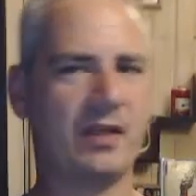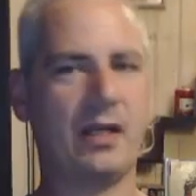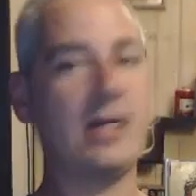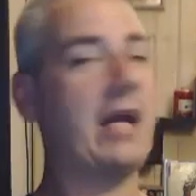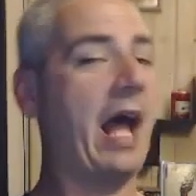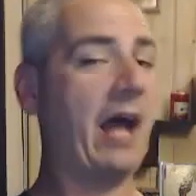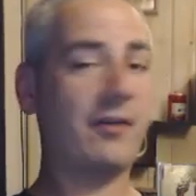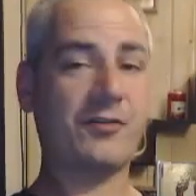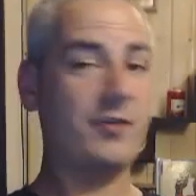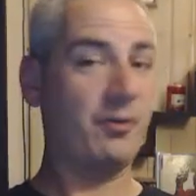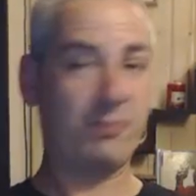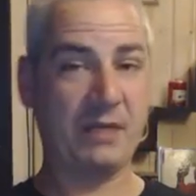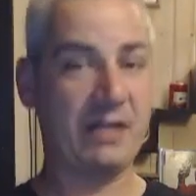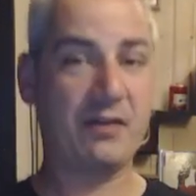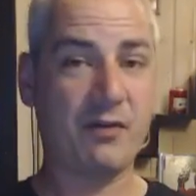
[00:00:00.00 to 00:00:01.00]
It has
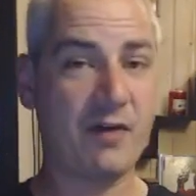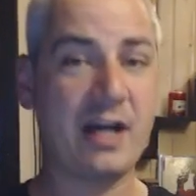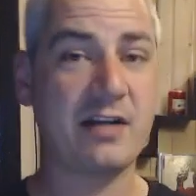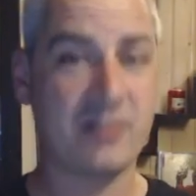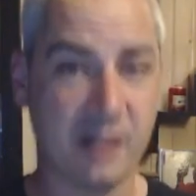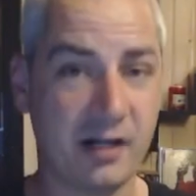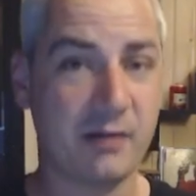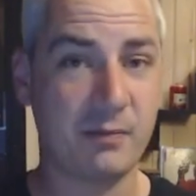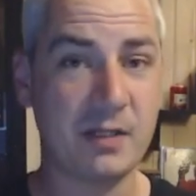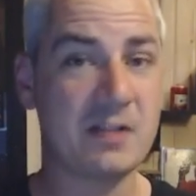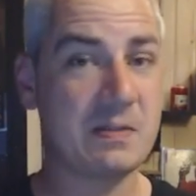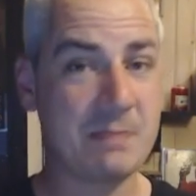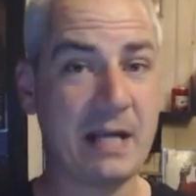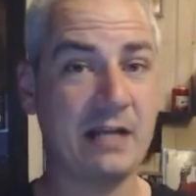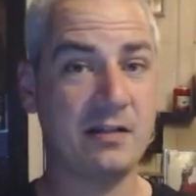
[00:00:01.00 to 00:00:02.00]
not been the right time,
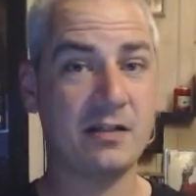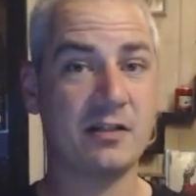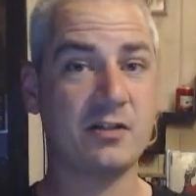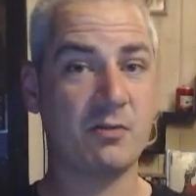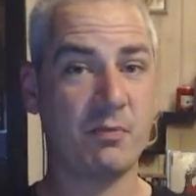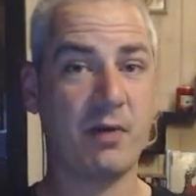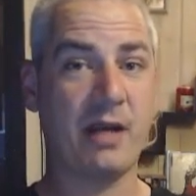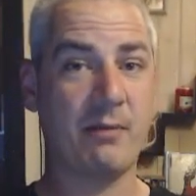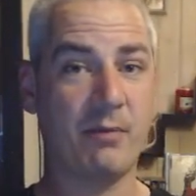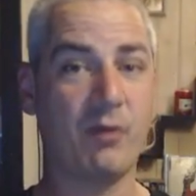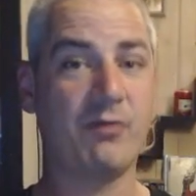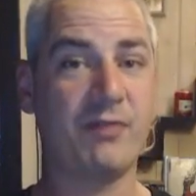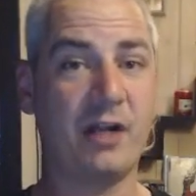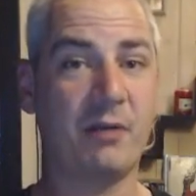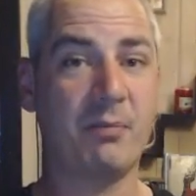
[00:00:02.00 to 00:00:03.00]
Inspector, to bring
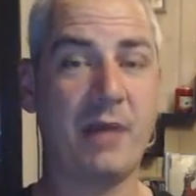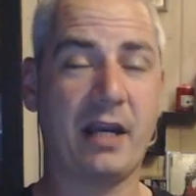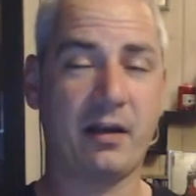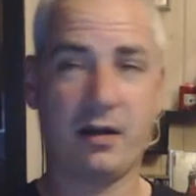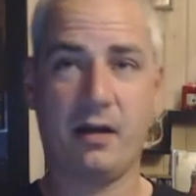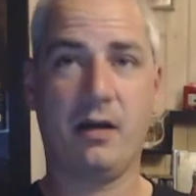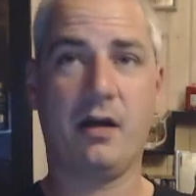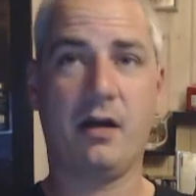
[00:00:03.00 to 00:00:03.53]
Blofeld back.